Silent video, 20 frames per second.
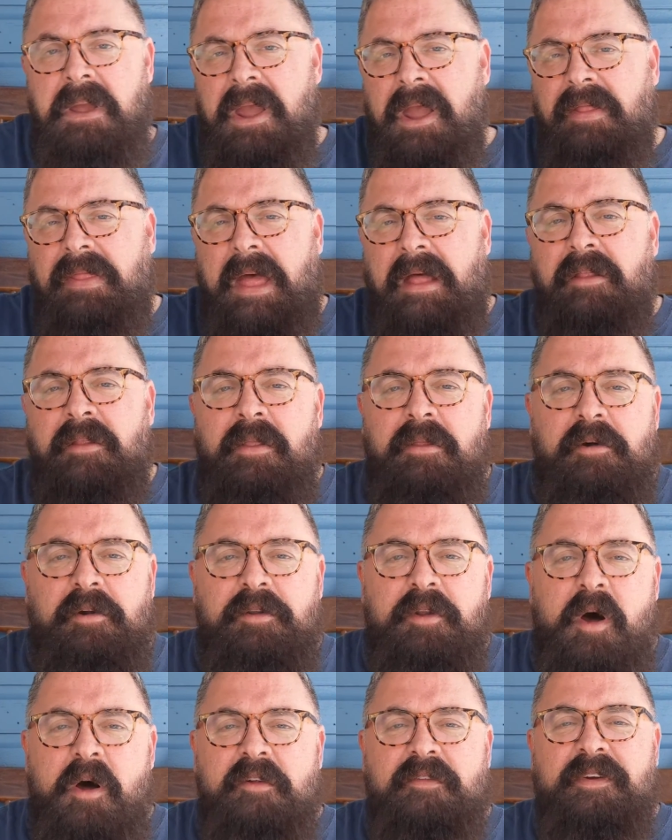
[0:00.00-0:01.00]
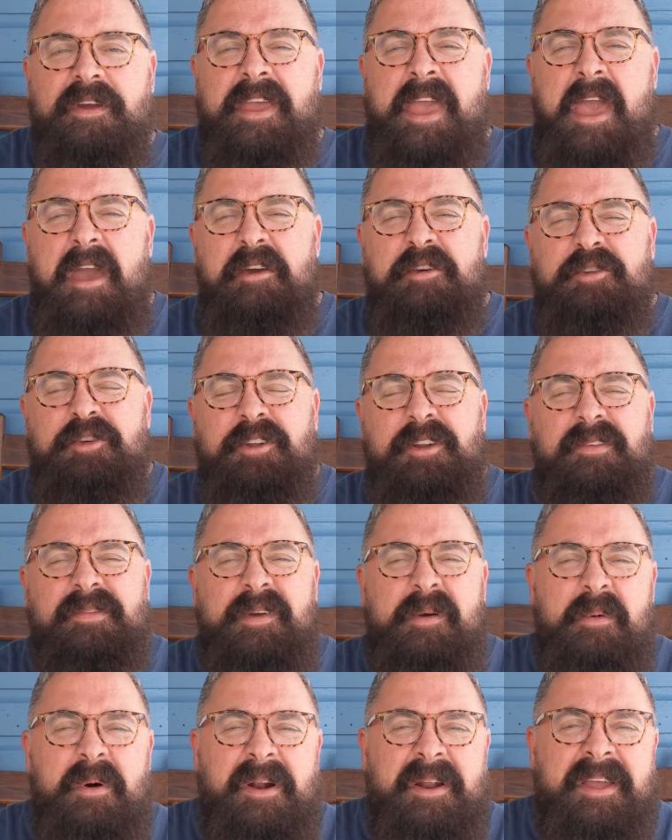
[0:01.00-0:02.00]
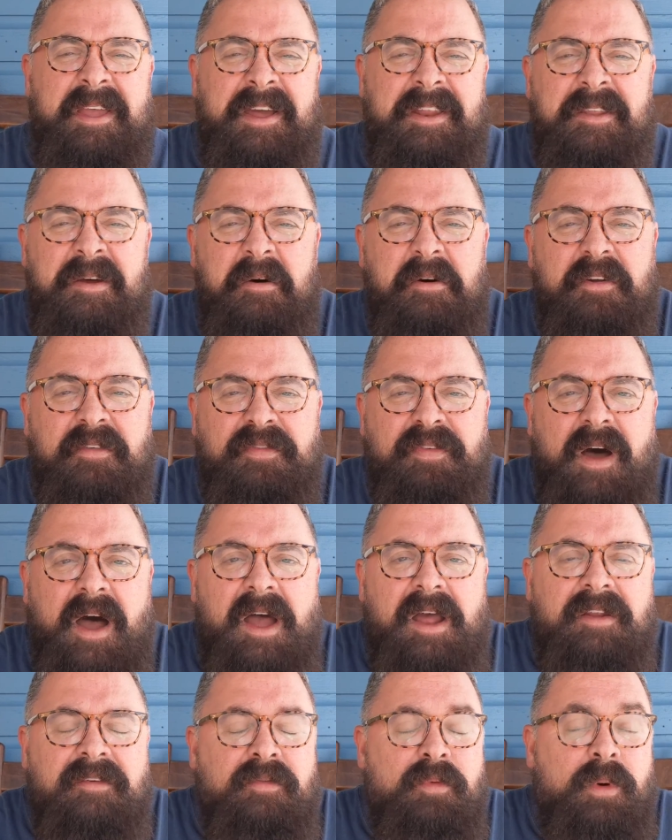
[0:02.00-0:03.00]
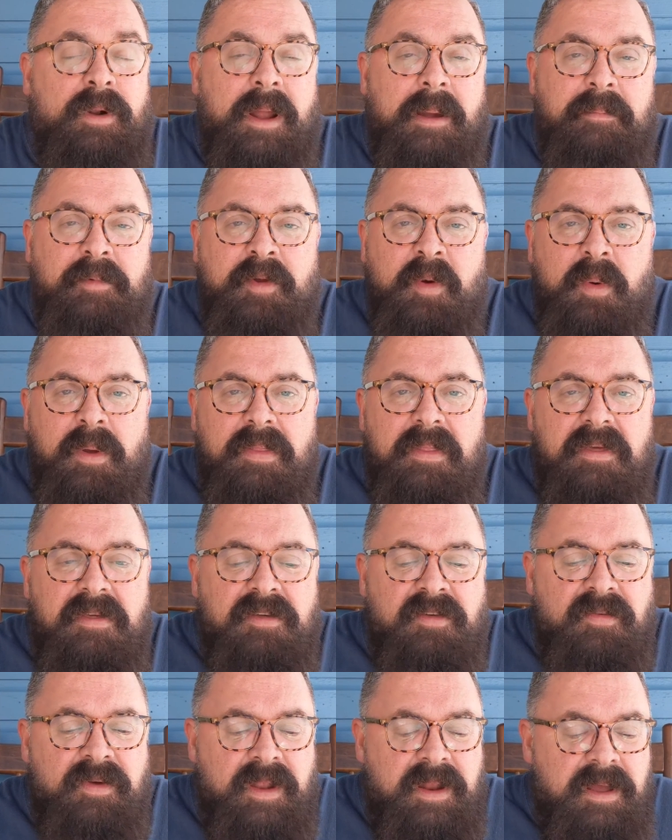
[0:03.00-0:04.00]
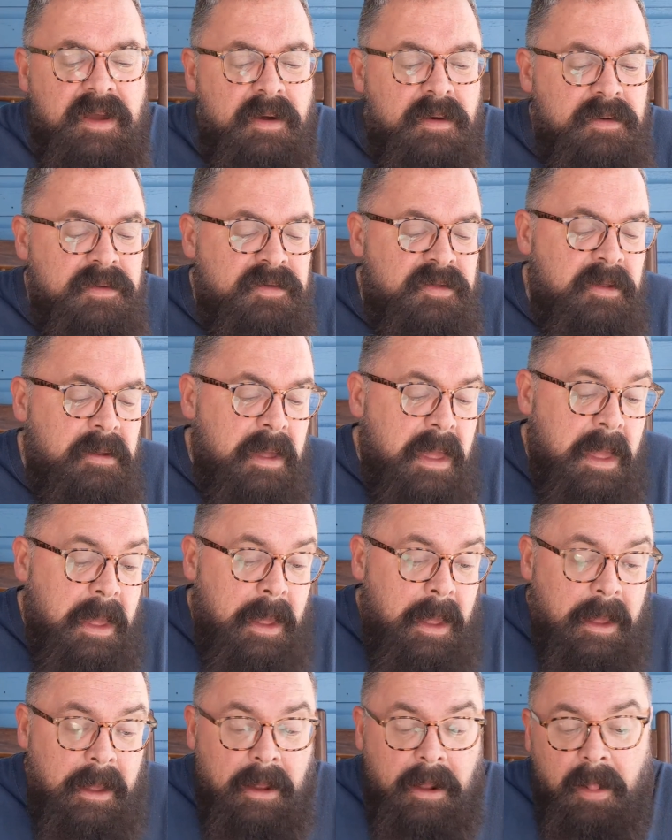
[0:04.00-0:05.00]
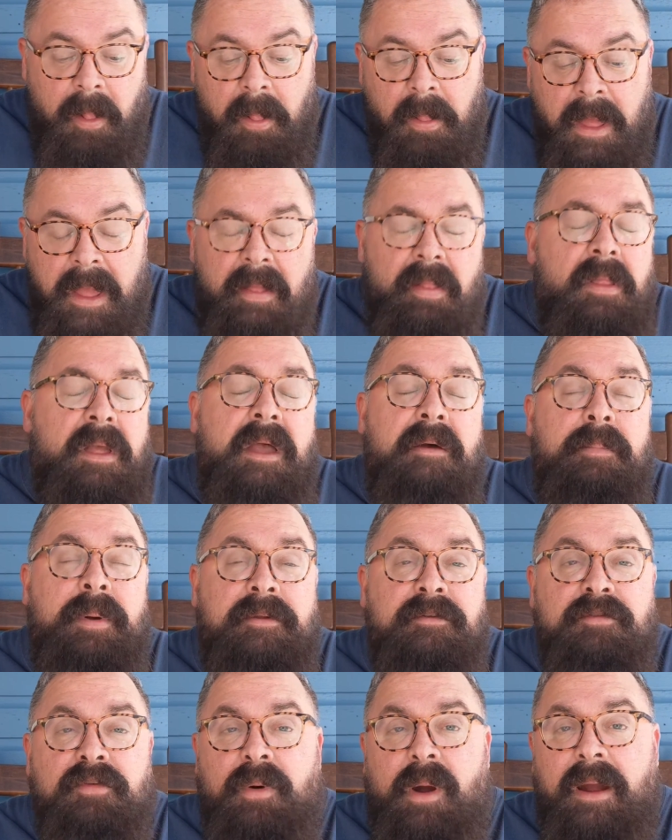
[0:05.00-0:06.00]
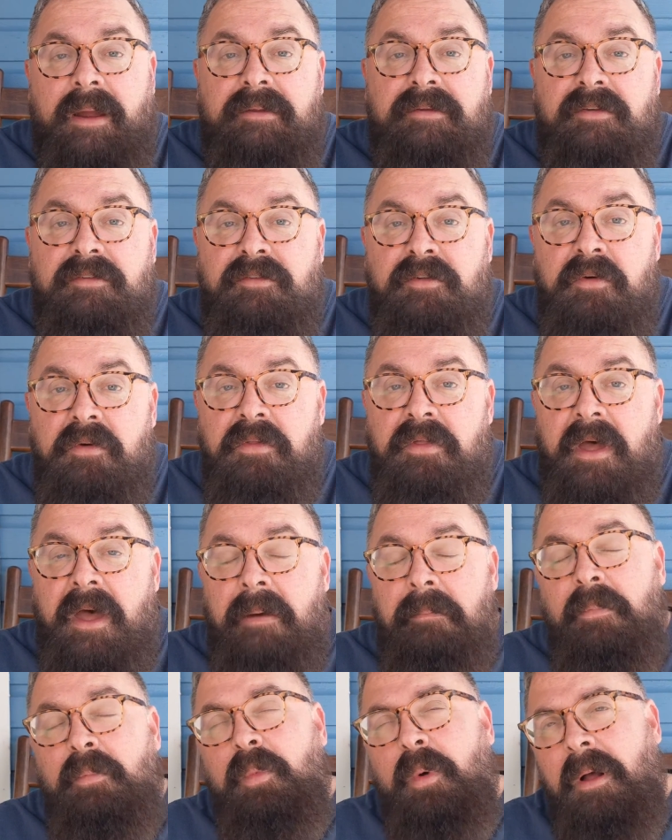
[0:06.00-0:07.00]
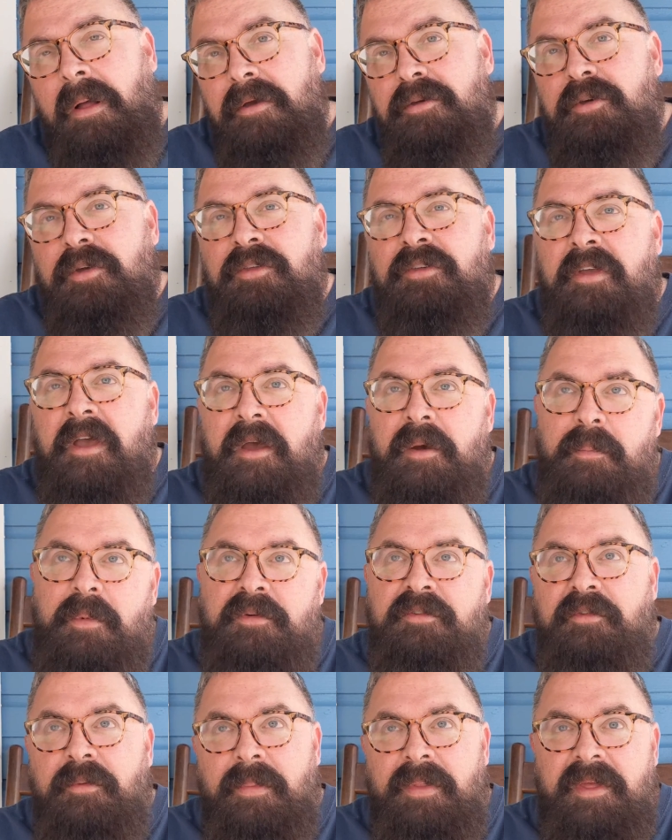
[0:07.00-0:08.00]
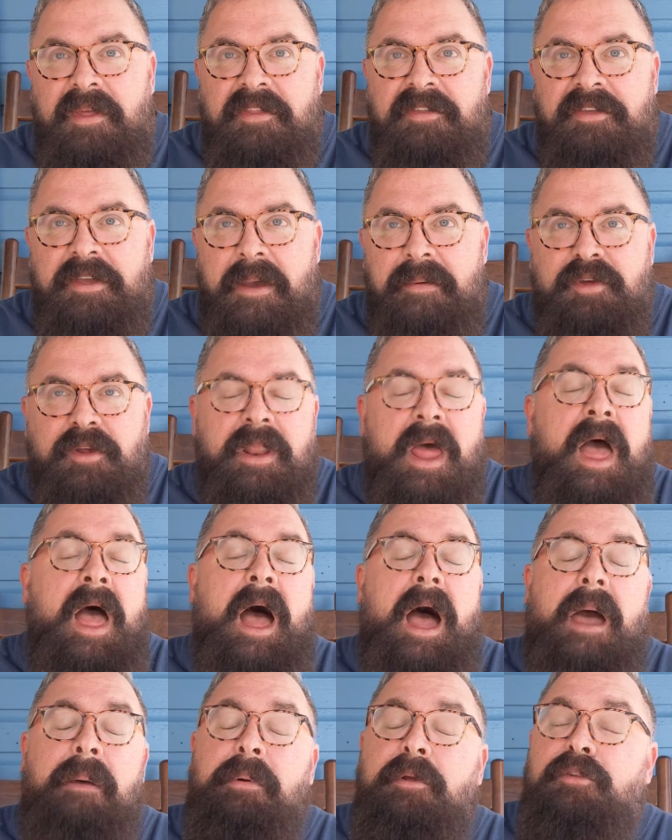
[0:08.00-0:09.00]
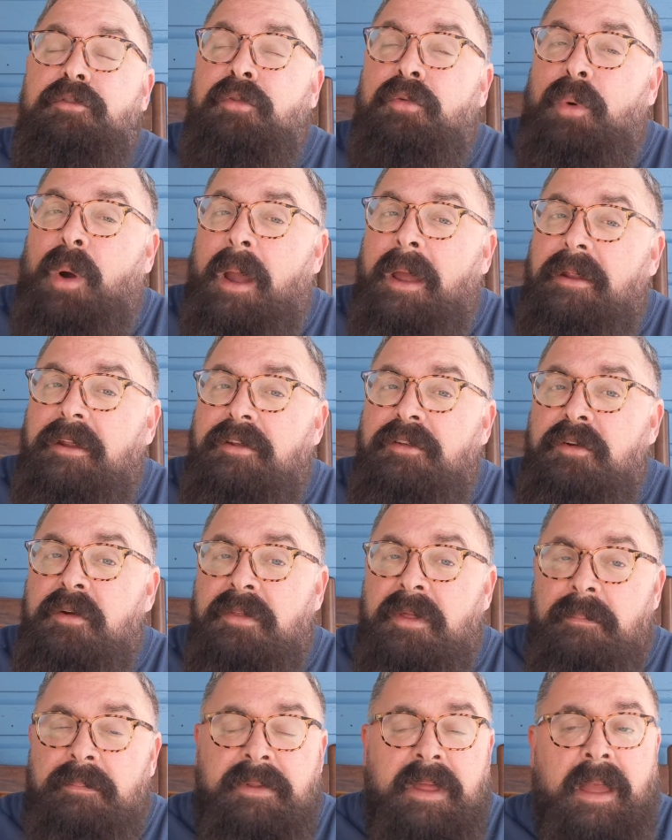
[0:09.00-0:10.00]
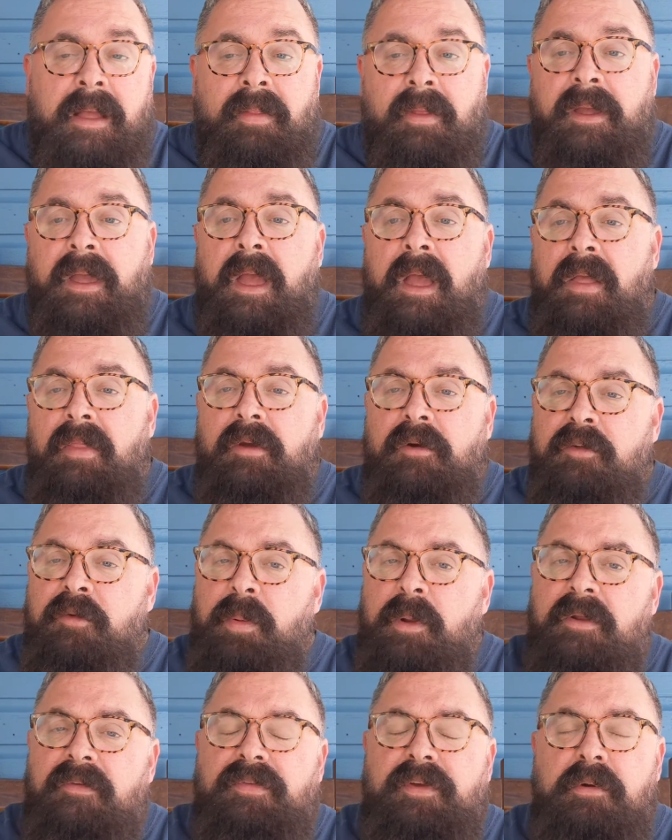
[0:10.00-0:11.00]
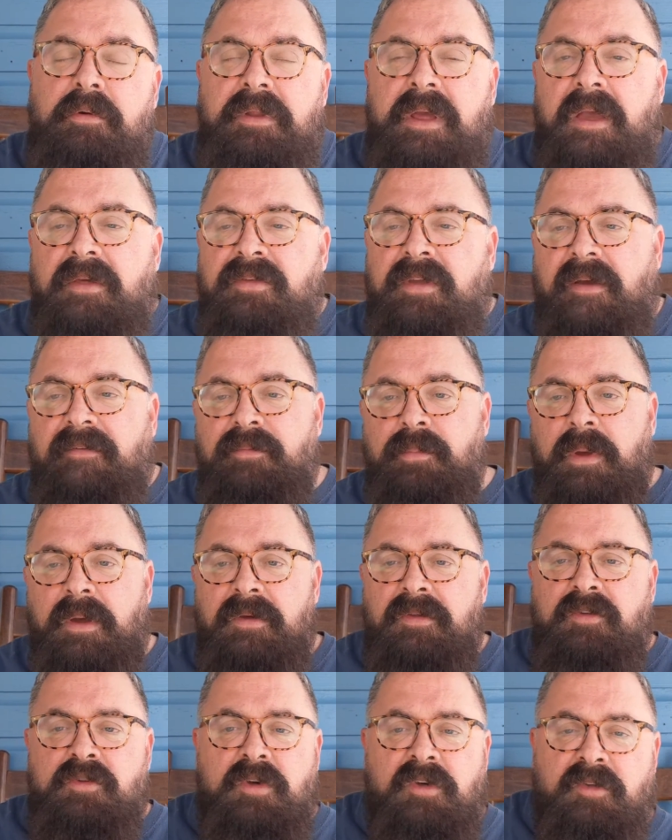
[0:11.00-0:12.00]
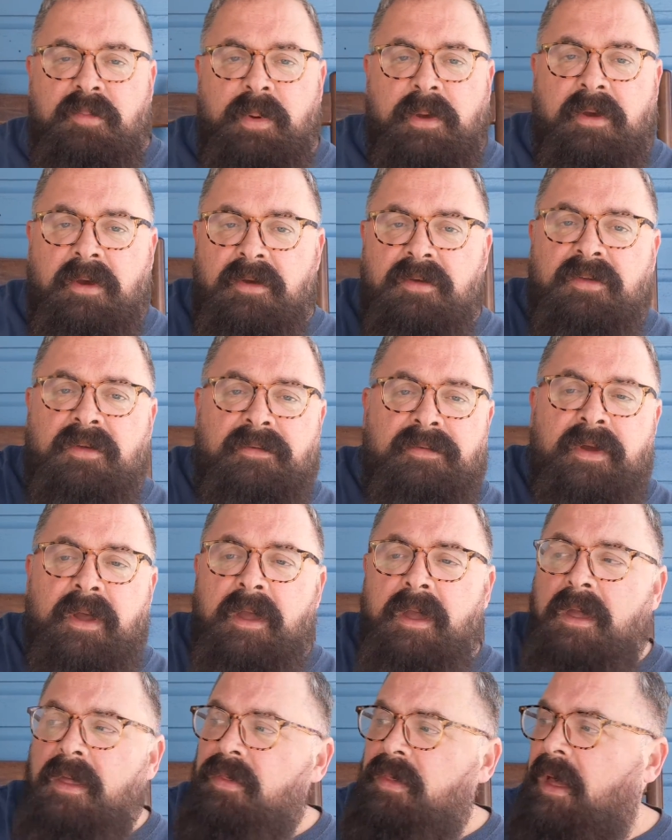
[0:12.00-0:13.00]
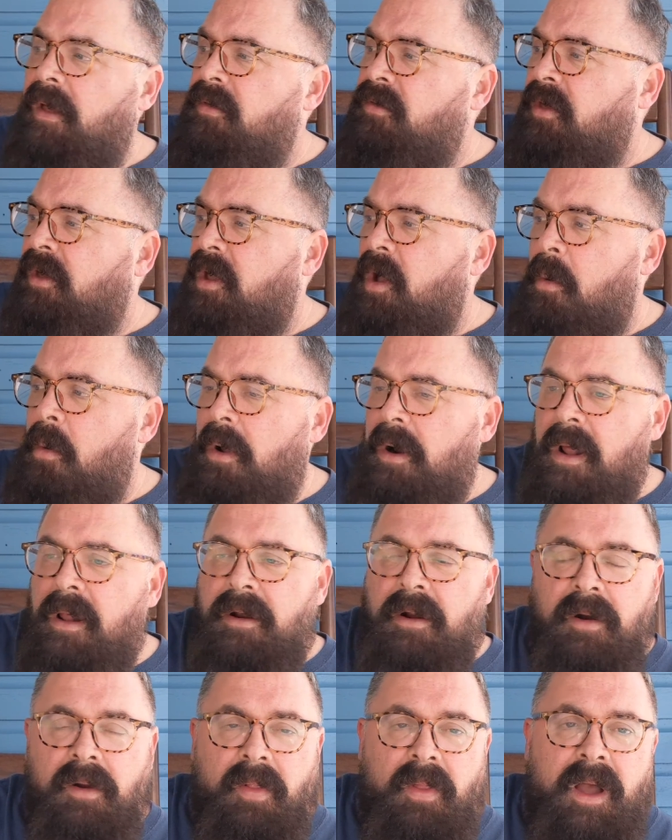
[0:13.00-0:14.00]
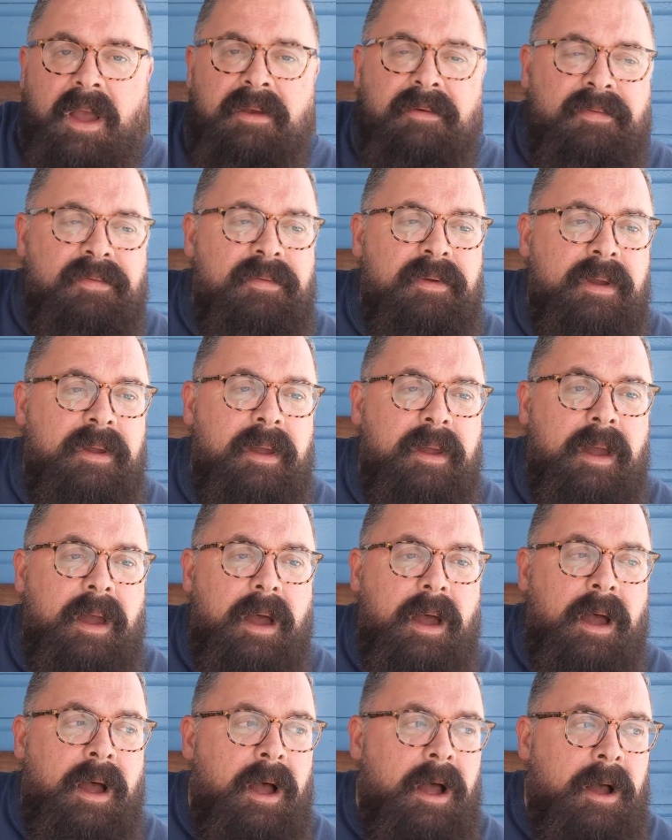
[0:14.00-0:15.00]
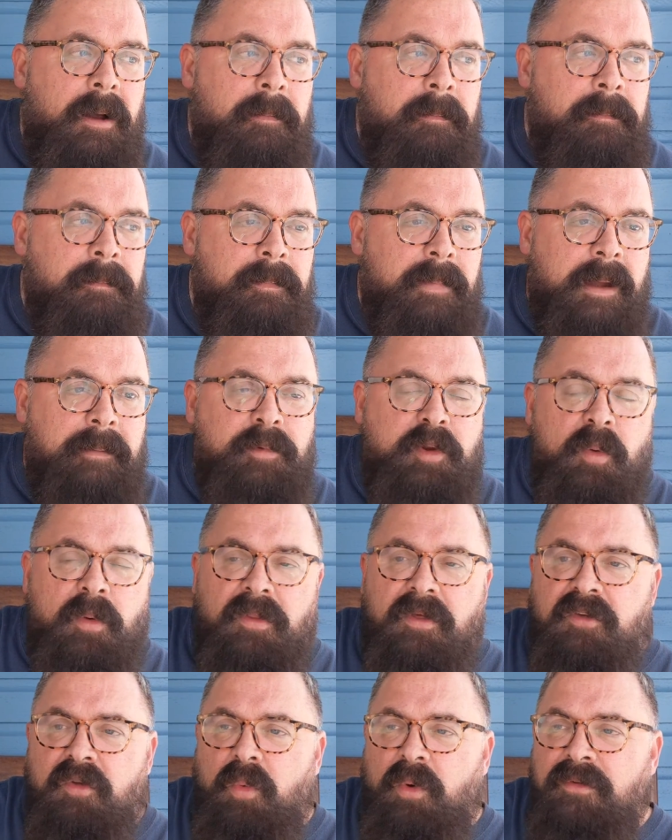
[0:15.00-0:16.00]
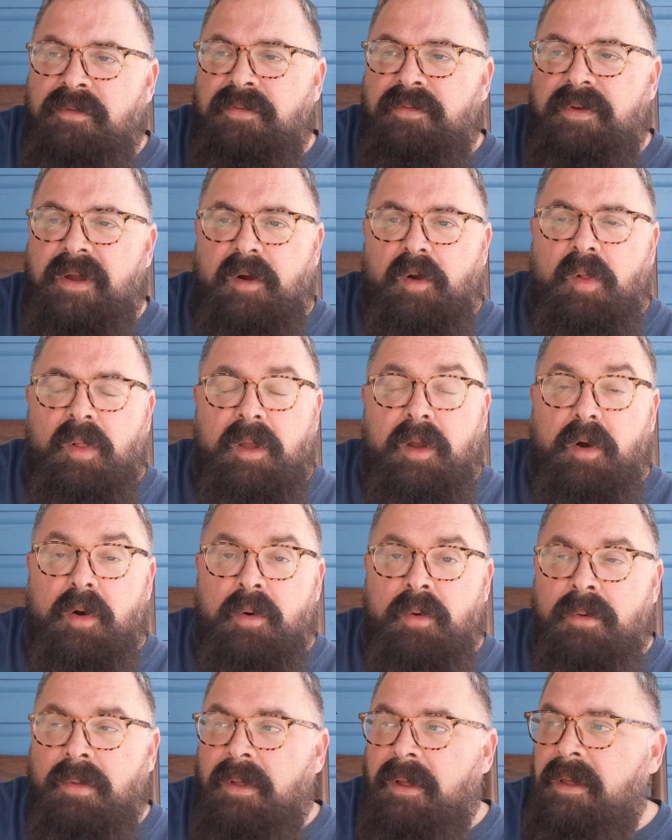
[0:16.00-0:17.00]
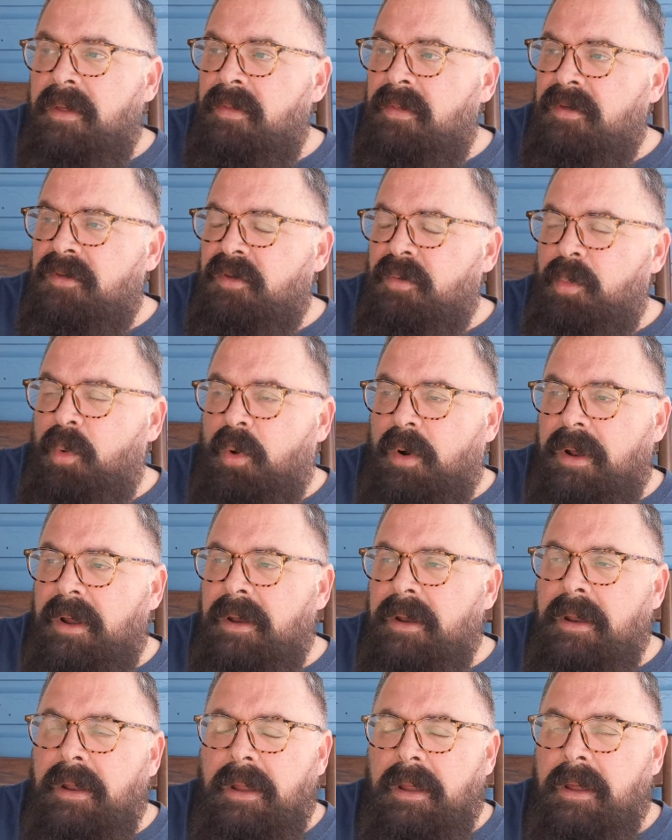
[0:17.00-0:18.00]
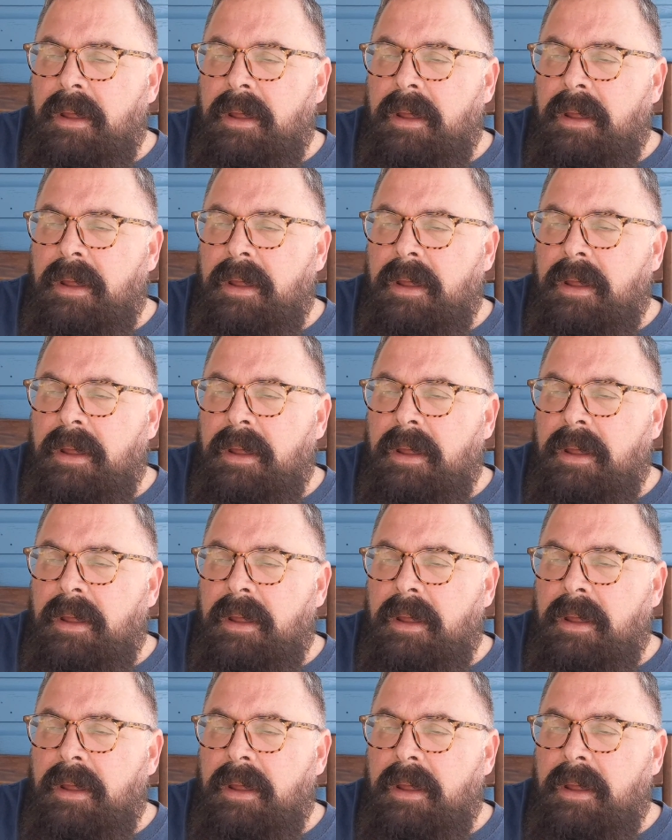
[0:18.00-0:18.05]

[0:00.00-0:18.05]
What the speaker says: hit that little notification if you want to get notified of when I'm doing these videos. Lately, I've been trying to do them, well, I should say almost from the inception. I've been trying to do them daily. There's been a few days I've missed just because of things that go on in our life. I'm doing this one fairly early this morning,